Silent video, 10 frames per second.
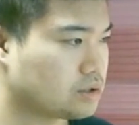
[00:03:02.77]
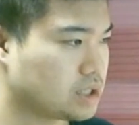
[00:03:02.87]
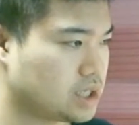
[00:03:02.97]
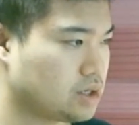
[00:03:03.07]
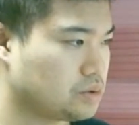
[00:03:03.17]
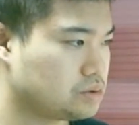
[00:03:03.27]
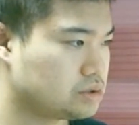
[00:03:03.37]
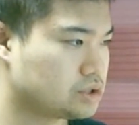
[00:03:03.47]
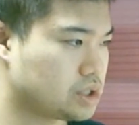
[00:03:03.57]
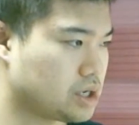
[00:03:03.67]
NIO's
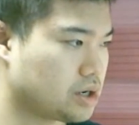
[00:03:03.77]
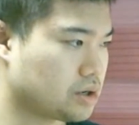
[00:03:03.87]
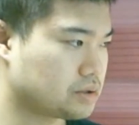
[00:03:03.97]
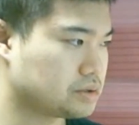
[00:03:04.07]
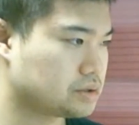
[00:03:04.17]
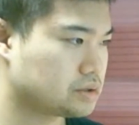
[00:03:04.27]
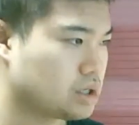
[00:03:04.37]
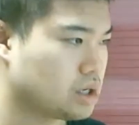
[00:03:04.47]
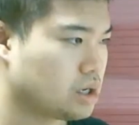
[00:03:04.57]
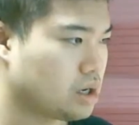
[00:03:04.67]
shares.
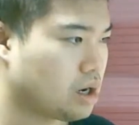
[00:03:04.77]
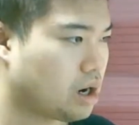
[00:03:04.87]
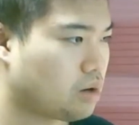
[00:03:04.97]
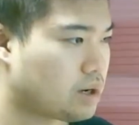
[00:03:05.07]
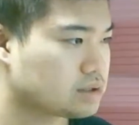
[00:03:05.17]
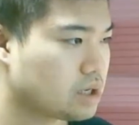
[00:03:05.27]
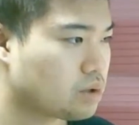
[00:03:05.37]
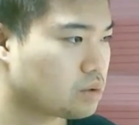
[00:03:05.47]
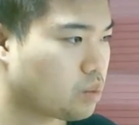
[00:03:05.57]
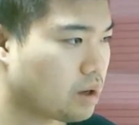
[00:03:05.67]
While they
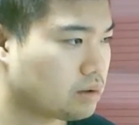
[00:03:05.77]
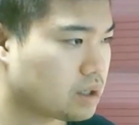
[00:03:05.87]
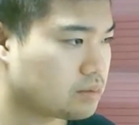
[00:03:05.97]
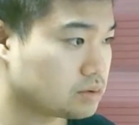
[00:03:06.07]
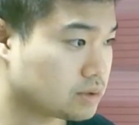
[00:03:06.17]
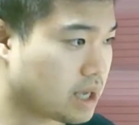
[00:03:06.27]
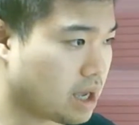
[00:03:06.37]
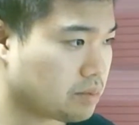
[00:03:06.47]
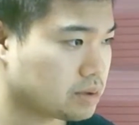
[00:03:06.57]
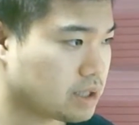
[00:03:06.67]
were well able to
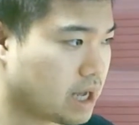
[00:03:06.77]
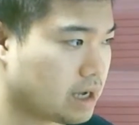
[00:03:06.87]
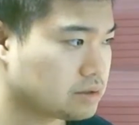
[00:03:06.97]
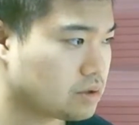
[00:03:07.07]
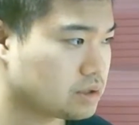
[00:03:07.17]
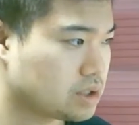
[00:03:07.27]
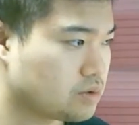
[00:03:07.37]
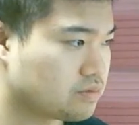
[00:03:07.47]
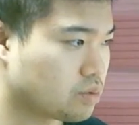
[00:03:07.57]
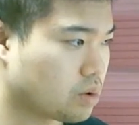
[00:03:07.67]
capitalize on the
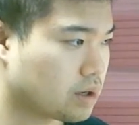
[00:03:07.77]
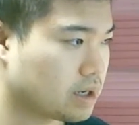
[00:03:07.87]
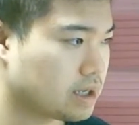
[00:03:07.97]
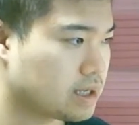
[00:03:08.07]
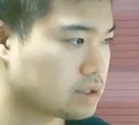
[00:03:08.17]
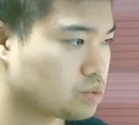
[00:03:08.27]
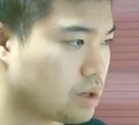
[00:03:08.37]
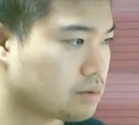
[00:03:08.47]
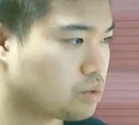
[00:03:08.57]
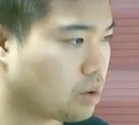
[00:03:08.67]
euphoria that
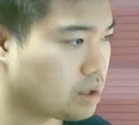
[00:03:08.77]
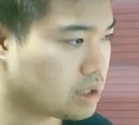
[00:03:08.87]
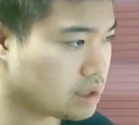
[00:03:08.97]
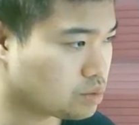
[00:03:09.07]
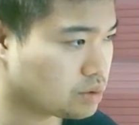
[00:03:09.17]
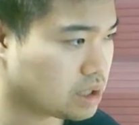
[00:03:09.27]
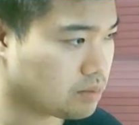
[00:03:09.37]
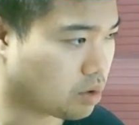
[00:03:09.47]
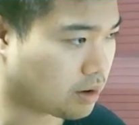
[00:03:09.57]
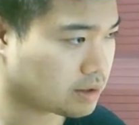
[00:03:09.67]
swept equity
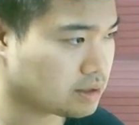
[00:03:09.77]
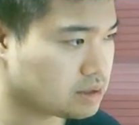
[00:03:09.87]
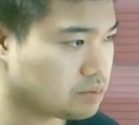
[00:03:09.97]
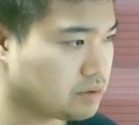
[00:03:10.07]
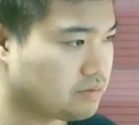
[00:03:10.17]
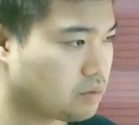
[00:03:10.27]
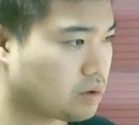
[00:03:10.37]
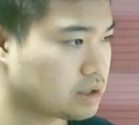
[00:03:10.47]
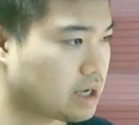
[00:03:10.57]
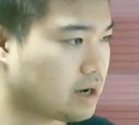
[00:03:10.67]
markets
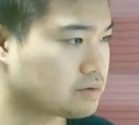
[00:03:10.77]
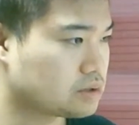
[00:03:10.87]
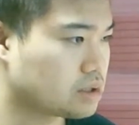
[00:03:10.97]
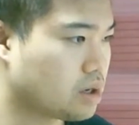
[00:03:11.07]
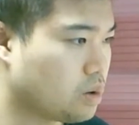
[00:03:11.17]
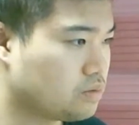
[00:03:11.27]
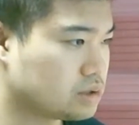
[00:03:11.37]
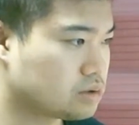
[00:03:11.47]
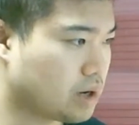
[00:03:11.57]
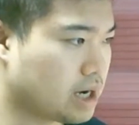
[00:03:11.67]
before and after the
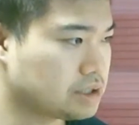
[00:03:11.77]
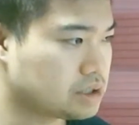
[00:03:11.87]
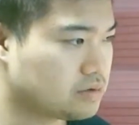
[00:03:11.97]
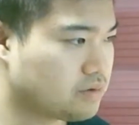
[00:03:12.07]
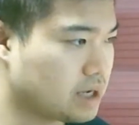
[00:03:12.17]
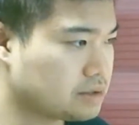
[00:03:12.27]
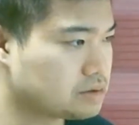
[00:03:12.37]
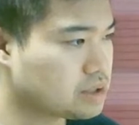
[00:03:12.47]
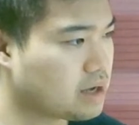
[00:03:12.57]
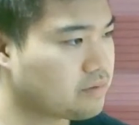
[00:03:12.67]
COVID crash,
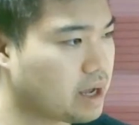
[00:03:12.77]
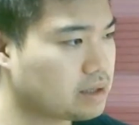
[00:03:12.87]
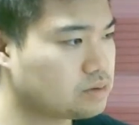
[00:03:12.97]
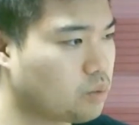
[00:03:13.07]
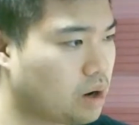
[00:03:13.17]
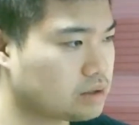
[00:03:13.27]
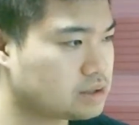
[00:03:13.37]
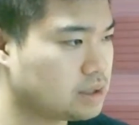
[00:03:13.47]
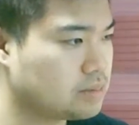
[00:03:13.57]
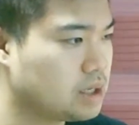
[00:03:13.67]
investors have had to watch
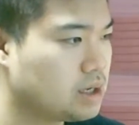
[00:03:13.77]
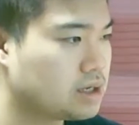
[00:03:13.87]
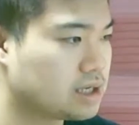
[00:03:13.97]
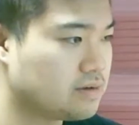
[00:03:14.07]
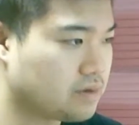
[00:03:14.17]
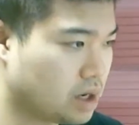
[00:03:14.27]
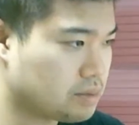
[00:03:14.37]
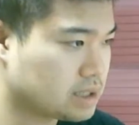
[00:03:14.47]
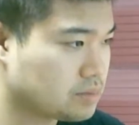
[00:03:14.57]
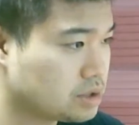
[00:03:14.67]
them give up
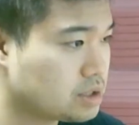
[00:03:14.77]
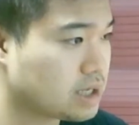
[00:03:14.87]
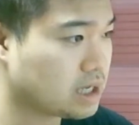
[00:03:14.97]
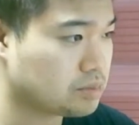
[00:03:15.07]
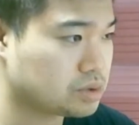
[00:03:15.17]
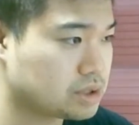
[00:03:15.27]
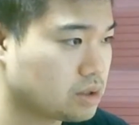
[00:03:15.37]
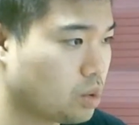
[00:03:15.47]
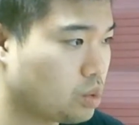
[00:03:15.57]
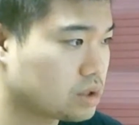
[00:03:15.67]
as much as 80%
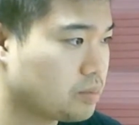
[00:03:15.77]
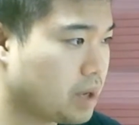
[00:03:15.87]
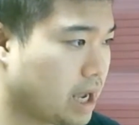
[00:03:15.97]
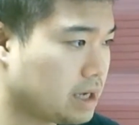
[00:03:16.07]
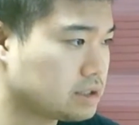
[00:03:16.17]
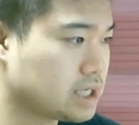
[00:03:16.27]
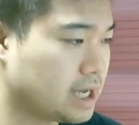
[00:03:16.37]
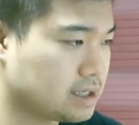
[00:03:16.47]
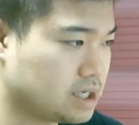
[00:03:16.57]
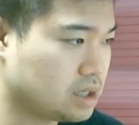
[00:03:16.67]
over the past
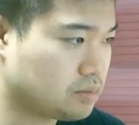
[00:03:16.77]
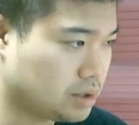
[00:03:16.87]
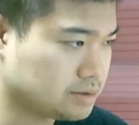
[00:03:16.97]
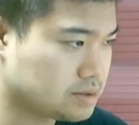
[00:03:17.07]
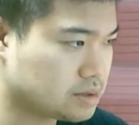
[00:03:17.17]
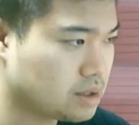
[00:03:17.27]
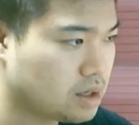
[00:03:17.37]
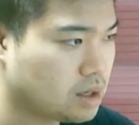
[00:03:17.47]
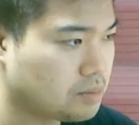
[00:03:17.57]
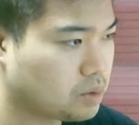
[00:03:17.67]
18 months.
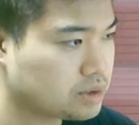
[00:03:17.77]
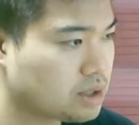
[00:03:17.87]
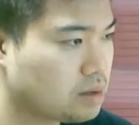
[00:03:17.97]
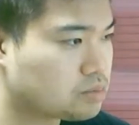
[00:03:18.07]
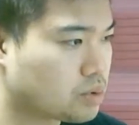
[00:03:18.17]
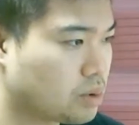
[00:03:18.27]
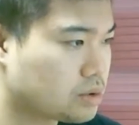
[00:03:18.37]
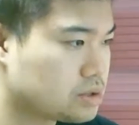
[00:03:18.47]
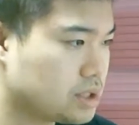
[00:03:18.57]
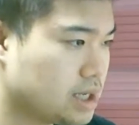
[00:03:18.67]
But with the
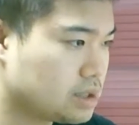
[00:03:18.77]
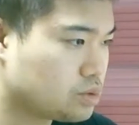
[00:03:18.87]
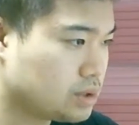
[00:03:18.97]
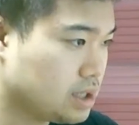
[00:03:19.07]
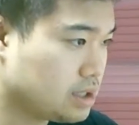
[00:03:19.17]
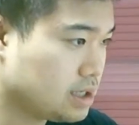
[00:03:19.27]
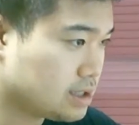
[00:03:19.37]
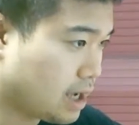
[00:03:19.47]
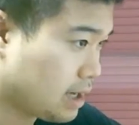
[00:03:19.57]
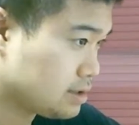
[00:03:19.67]
broader equity
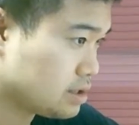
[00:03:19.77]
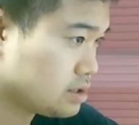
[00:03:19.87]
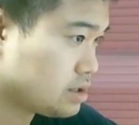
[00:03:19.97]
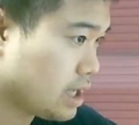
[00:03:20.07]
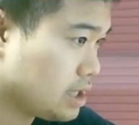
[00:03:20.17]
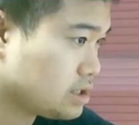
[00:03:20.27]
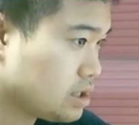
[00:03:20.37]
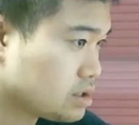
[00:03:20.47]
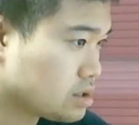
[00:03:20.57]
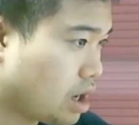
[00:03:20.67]
indices
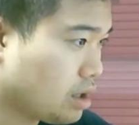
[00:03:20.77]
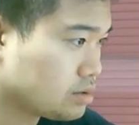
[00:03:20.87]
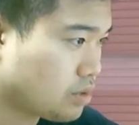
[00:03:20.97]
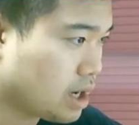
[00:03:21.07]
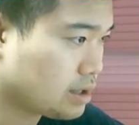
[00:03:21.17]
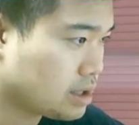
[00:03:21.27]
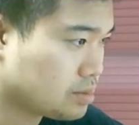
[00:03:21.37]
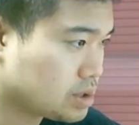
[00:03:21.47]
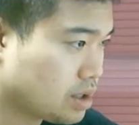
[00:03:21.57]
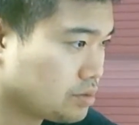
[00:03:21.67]
staging a solid rally
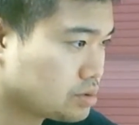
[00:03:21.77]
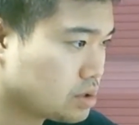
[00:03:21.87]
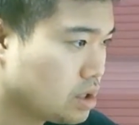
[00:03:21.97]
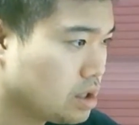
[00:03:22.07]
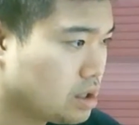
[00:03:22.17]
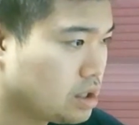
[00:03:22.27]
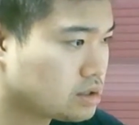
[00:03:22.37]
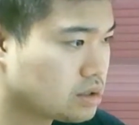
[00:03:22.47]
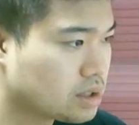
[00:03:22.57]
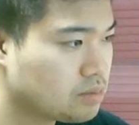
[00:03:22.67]
themselves,
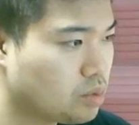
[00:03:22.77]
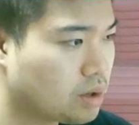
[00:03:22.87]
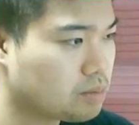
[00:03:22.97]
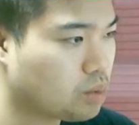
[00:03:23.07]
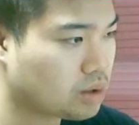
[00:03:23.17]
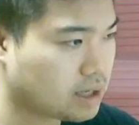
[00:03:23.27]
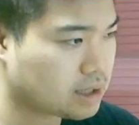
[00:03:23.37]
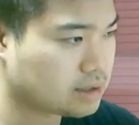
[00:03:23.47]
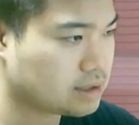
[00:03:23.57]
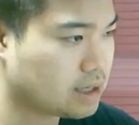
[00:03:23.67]
it's looking more and more
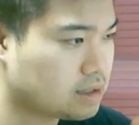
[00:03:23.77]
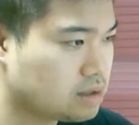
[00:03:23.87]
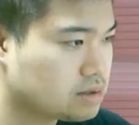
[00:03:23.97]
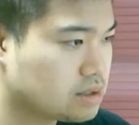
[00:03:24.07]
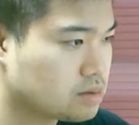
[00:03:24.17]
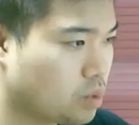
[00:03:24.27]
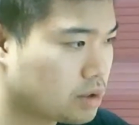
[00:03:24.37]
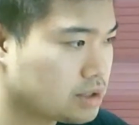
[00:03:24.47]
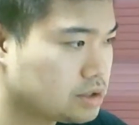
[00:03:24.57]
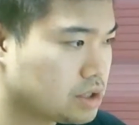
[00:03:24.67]
likely that this is more
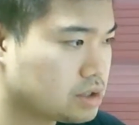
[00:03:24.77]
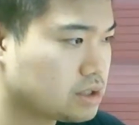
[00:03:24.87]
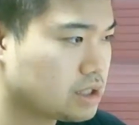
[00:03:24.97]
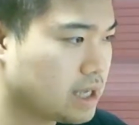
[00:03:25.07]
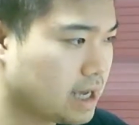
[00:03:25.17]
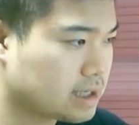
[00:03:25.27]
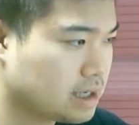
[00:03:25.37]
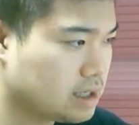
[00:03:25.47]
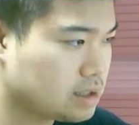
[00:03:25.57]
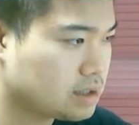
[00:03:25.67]
than just a
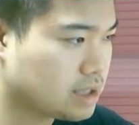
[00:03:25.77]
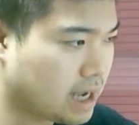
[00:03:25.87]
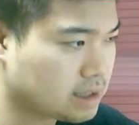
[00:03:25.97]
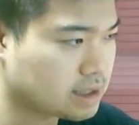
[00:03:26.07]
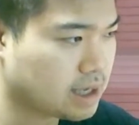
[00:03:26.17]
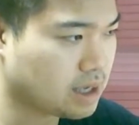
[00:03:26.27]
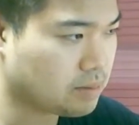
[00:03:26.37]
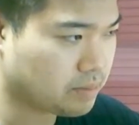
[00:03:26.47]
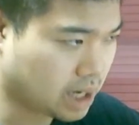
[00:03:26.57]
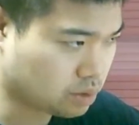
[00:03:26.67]
decade
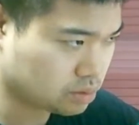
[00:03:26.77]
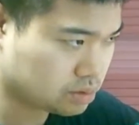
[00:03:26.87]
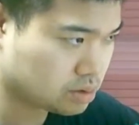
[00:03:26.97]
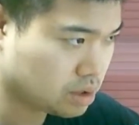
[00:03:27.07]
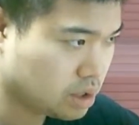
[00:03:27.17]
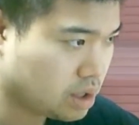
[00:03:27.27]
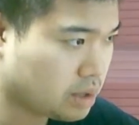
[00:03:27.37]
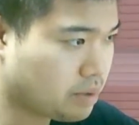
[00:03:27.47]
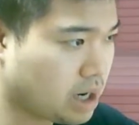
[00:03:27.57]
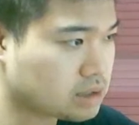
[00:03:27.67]
bounce,
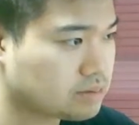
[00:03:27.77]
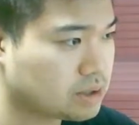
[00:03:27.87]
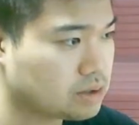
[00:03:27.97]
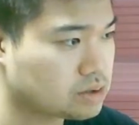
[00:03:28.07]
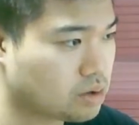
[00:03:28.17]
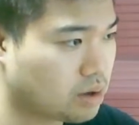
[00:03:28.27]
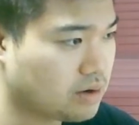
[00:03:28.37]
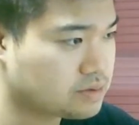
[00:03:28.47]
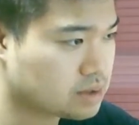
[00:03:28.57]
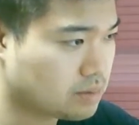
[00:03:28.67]
and possibly the start
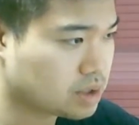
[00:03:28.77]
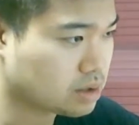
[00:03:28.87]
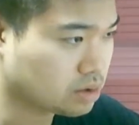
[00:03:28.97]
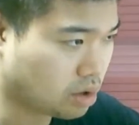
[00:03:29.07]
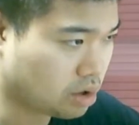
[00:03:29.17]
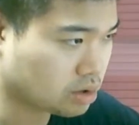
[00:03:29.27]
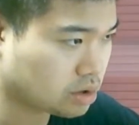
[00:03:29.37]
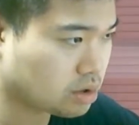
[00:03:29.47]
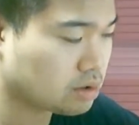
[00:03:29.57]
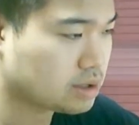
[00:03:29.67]
of something
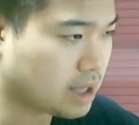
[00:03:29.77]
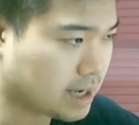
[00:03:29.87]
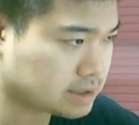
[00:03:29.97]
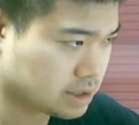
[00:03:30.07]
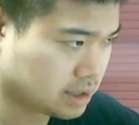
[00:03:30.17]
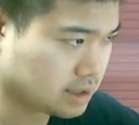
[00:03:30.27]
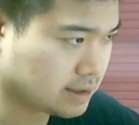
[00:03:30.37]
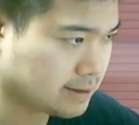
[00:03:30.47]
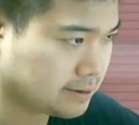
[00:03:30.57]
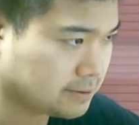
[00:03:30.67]
longer
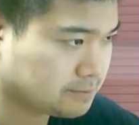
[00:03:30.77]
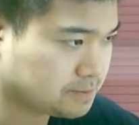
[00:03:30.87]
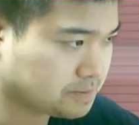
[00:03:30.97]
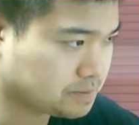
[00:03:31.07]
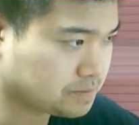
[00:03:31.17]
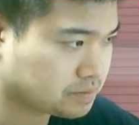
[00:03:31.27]
lasting. Hmm.